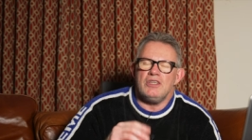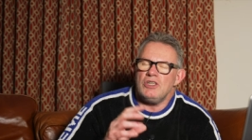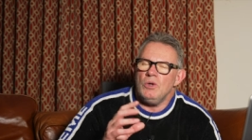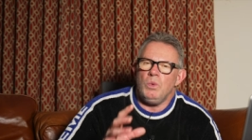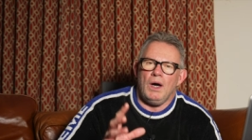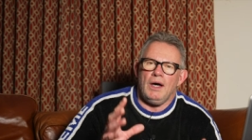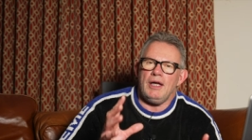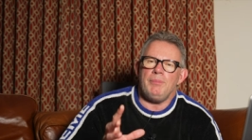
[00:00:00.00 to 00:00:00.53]
So
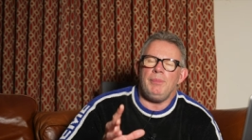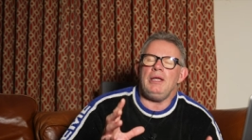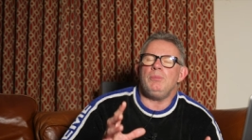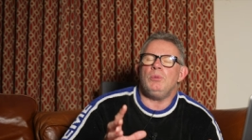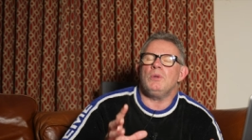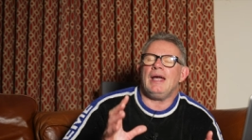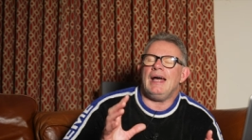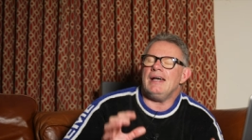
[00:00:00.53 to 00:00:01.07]
why are
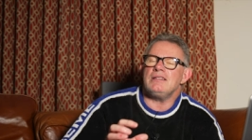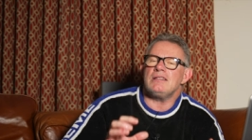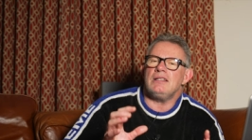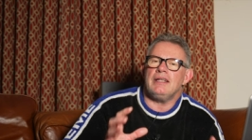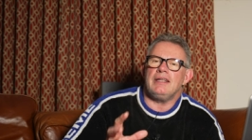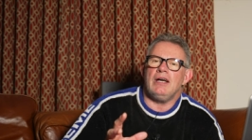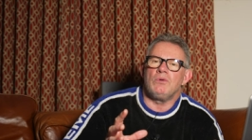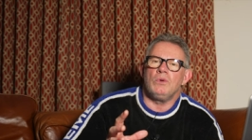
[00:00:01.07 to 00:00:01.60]
people
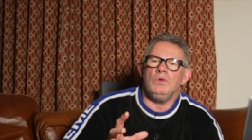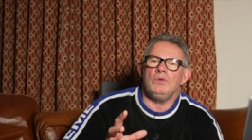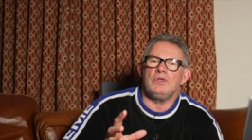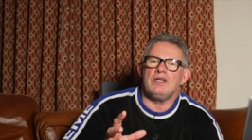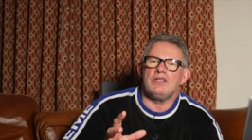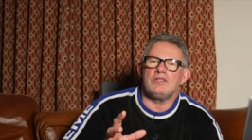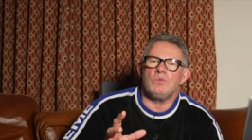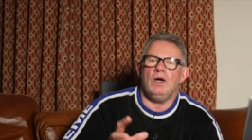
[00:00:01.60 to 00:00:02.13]
cancelling their orders?